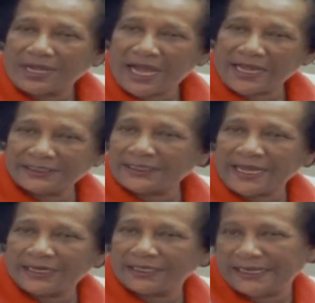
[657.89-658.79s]
I just
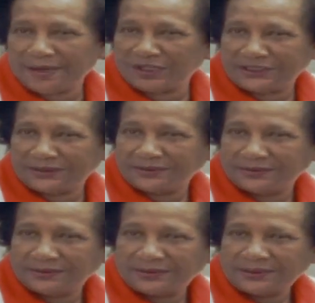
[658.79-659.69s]
had a lemon
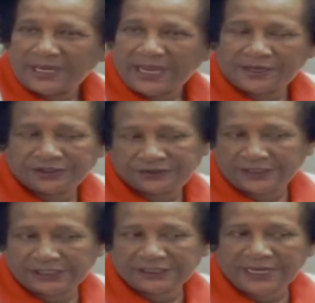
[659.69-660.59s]
and
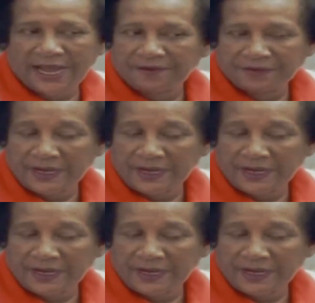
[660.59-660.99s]
stretched out.